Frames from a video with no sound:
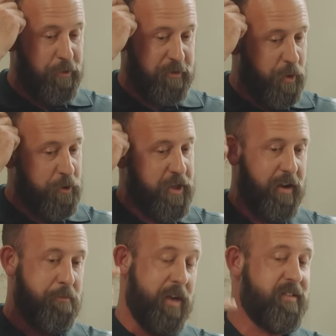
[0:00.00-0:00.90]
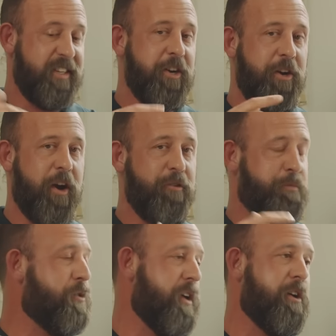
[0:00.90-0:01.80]
was both my senior year I was
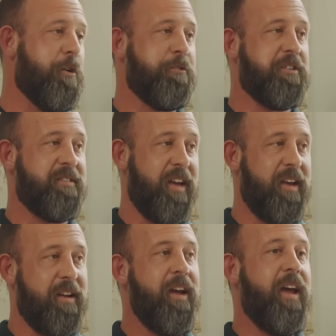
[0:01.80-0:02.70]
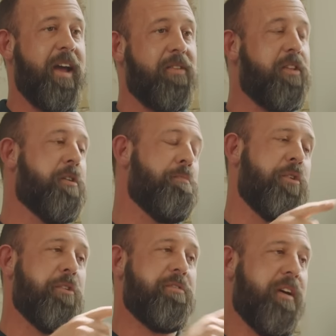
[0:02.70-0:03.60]
both a coach's aide and the
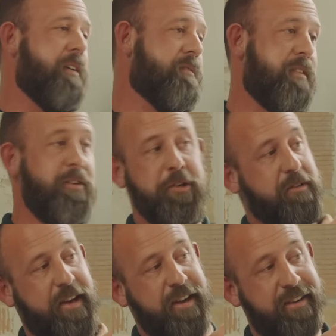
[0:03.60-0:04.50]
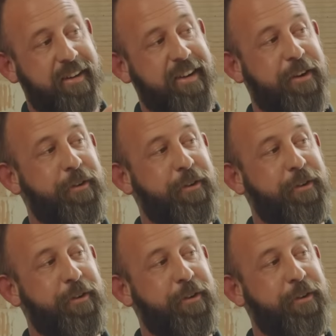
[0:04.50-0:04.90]
computer science teacher's aide. Like it